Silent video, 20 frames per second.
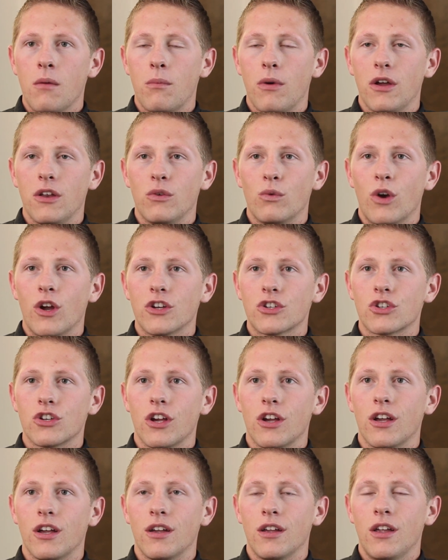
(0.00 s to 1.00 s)
But in
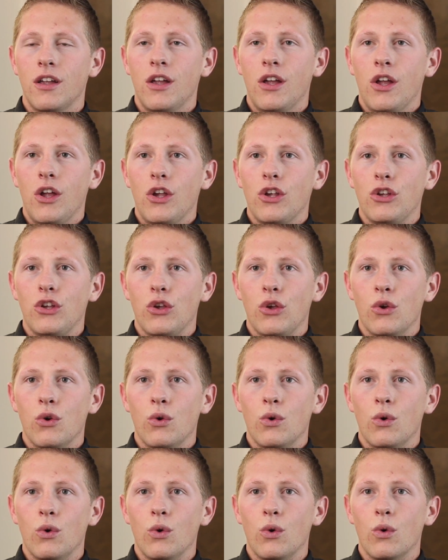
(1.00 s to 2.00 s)
Russia,
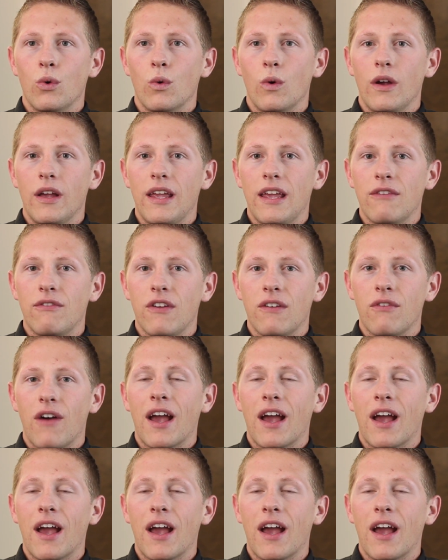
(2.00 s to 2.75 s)
if